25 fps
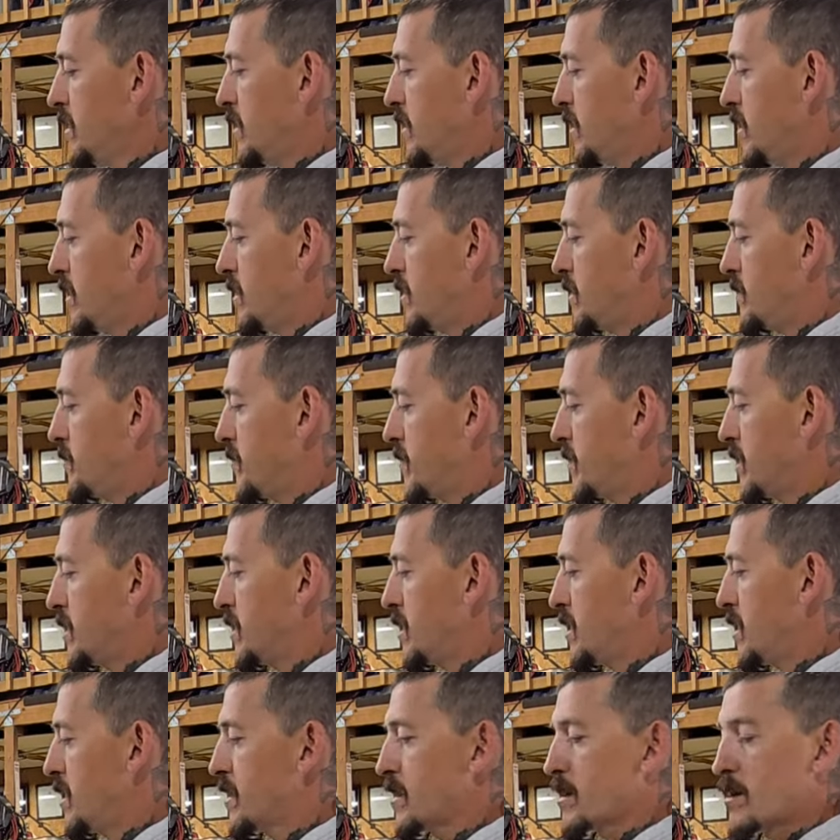A
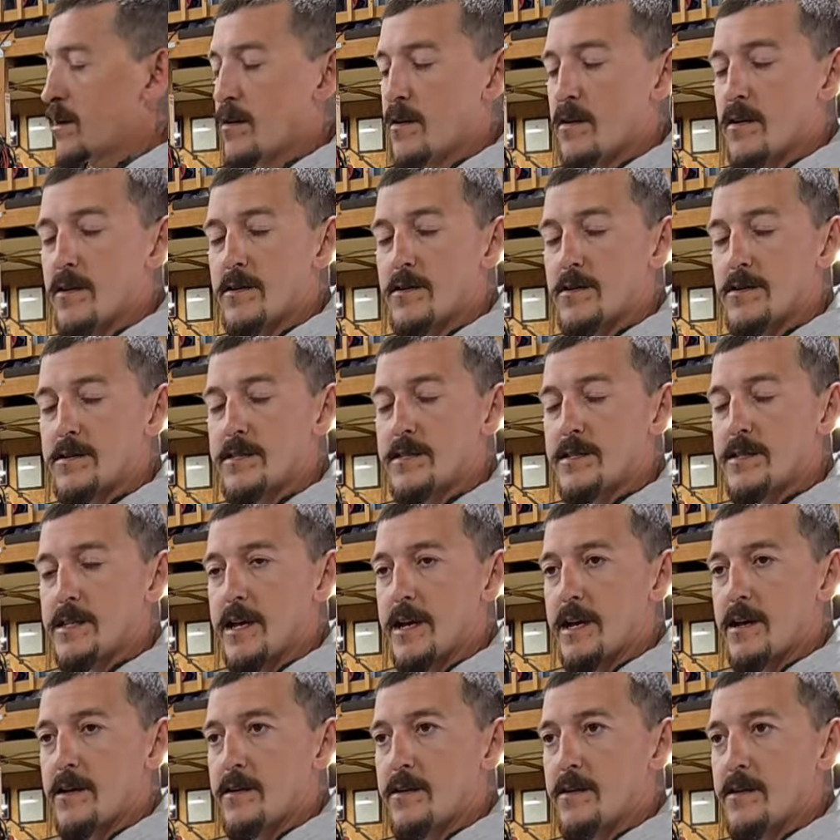lot of cars
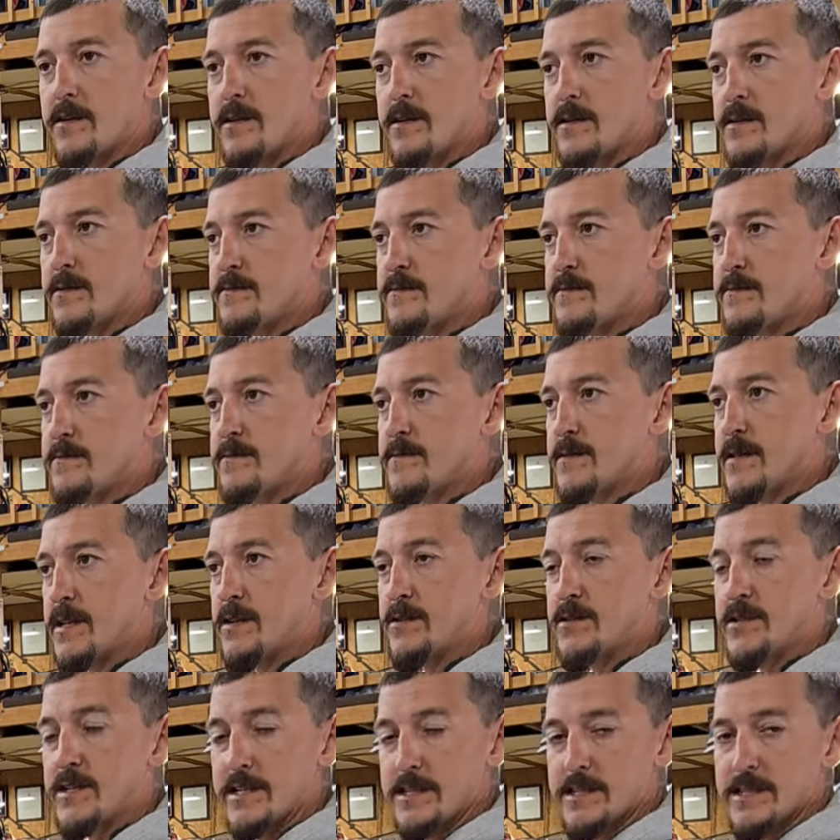they'll
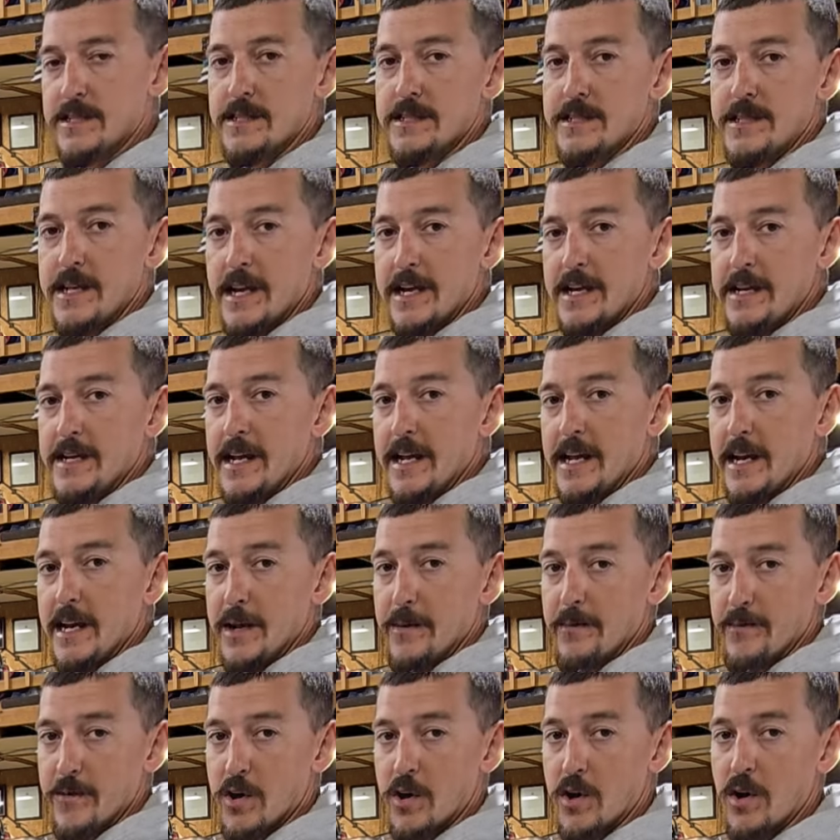just
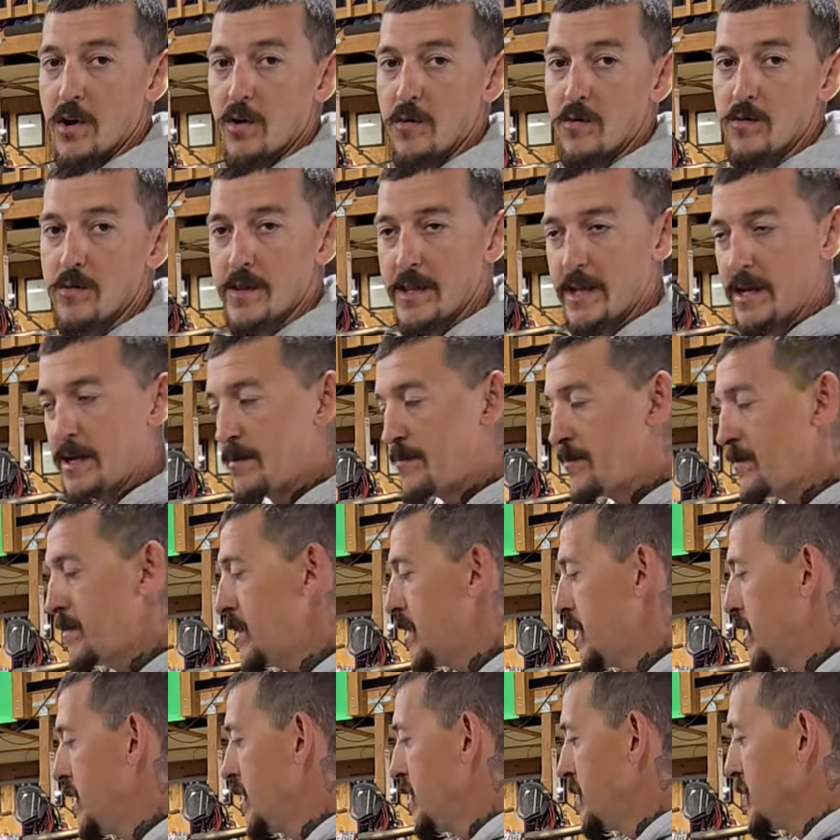titanium coat
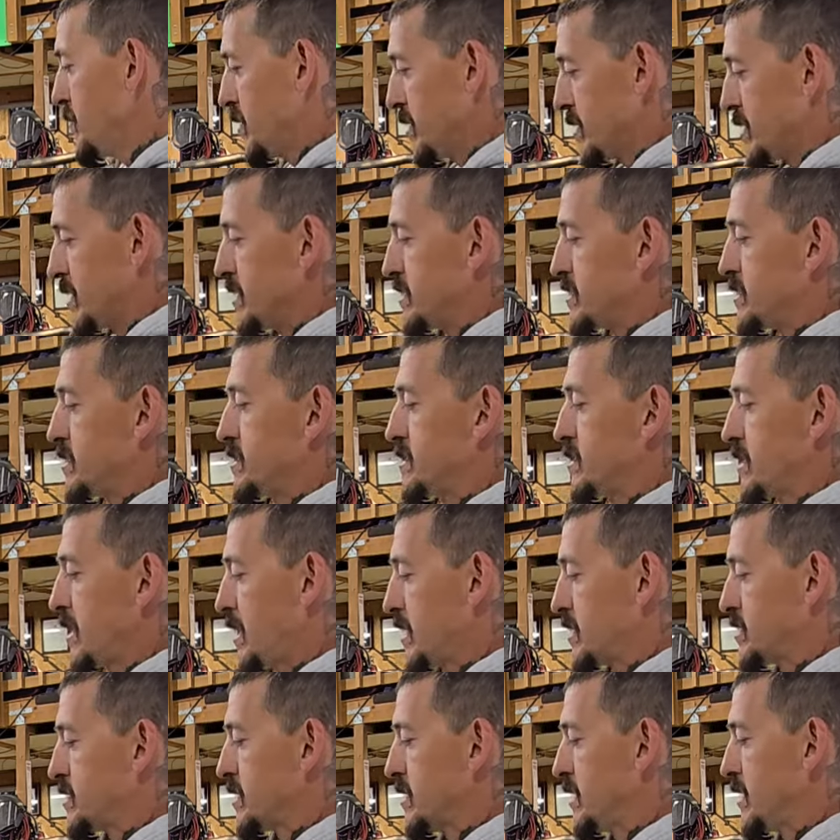them, but this is
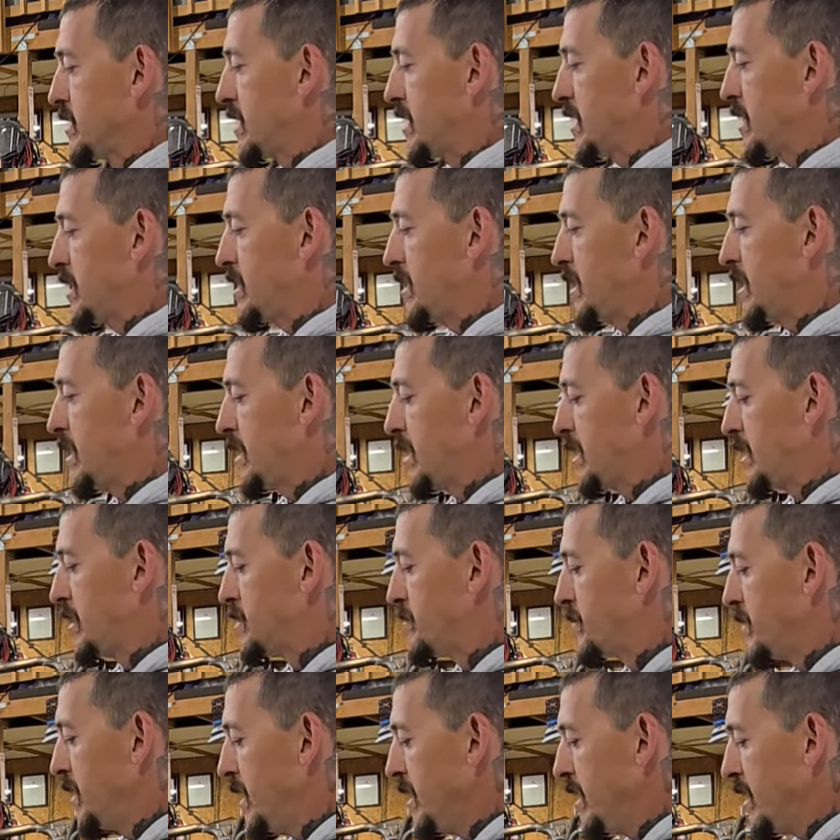actually
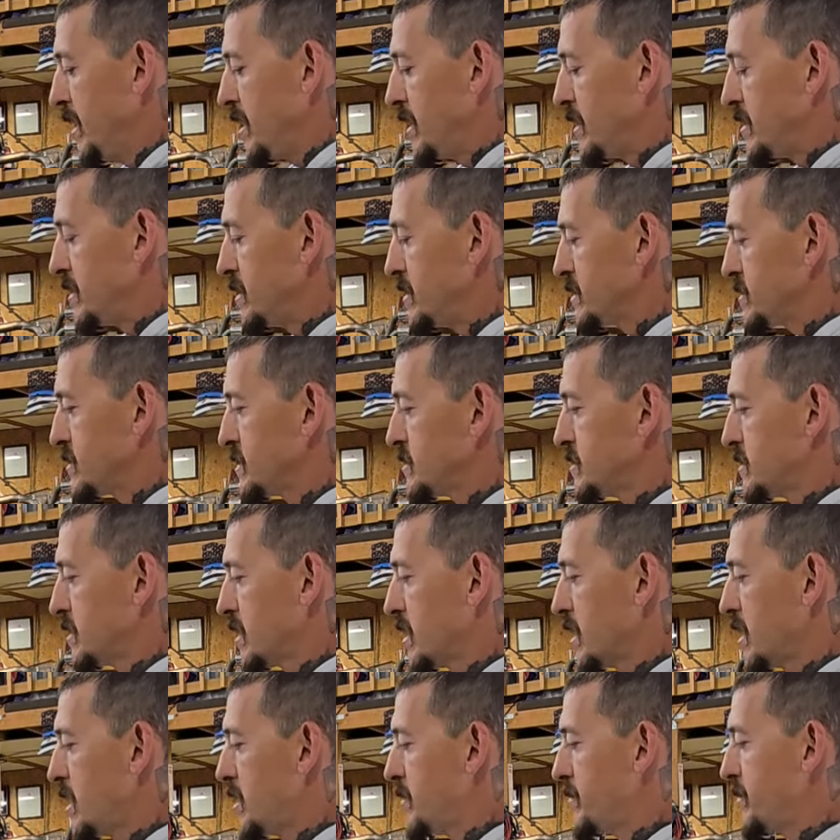titanium. And this is a
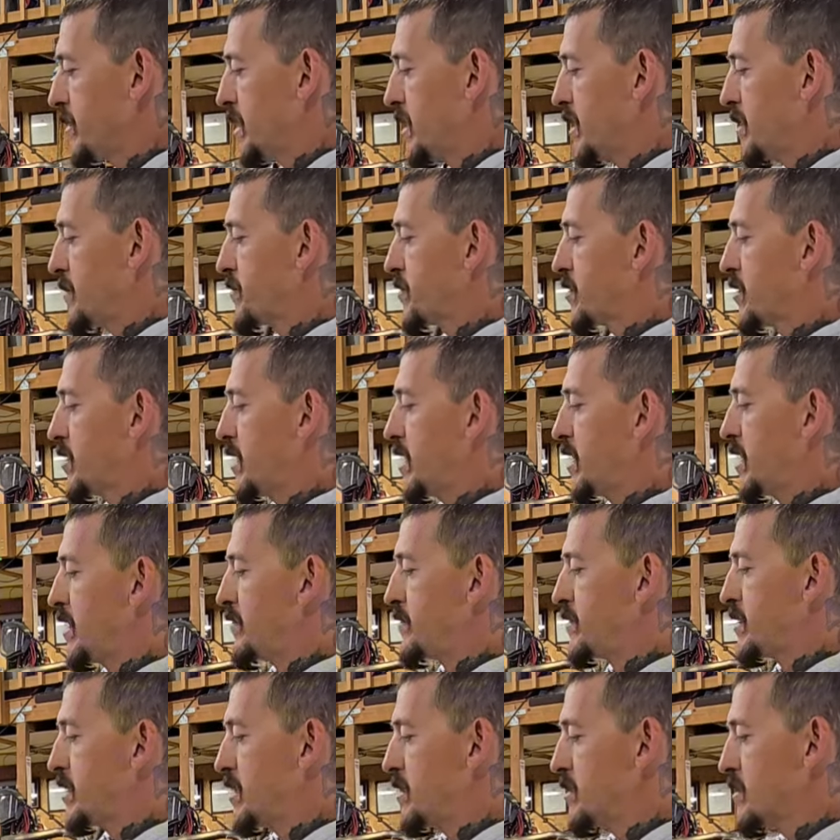common upgrade.
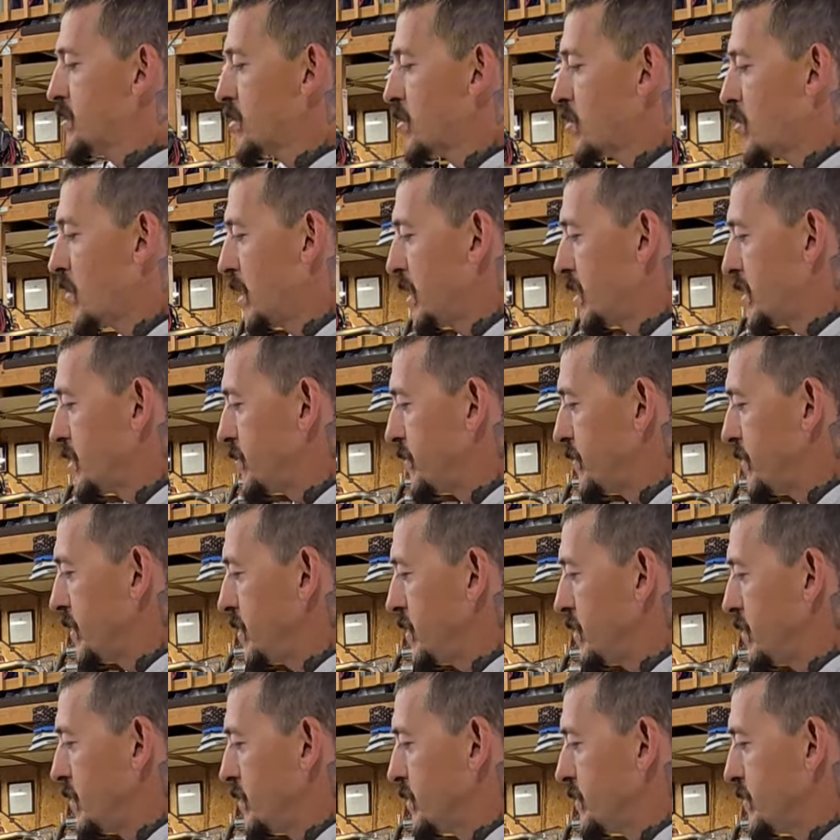I've done quite a
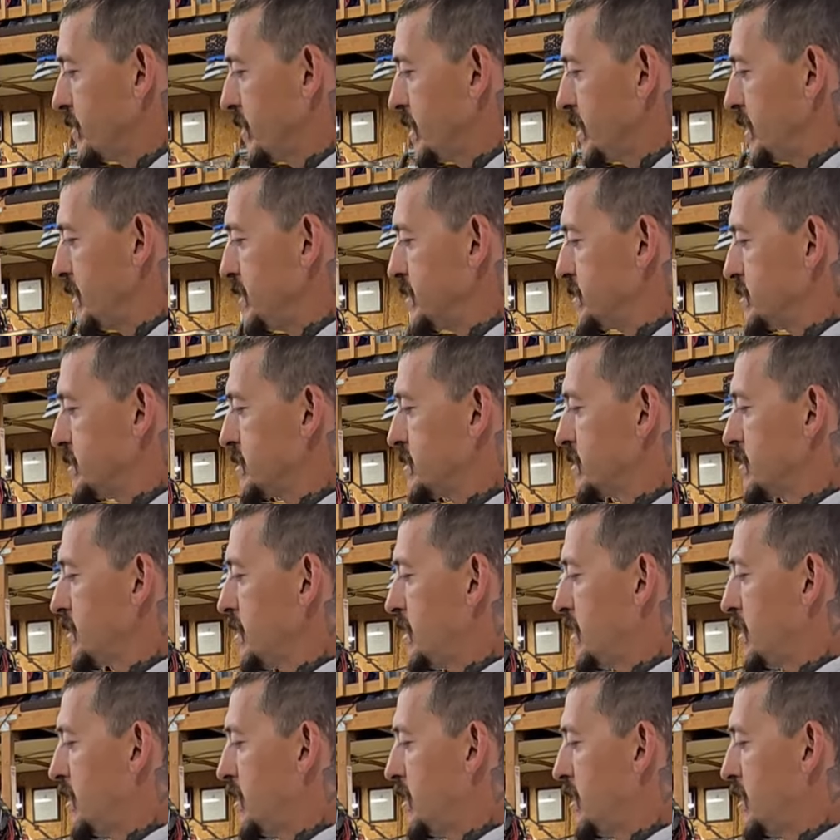few of these.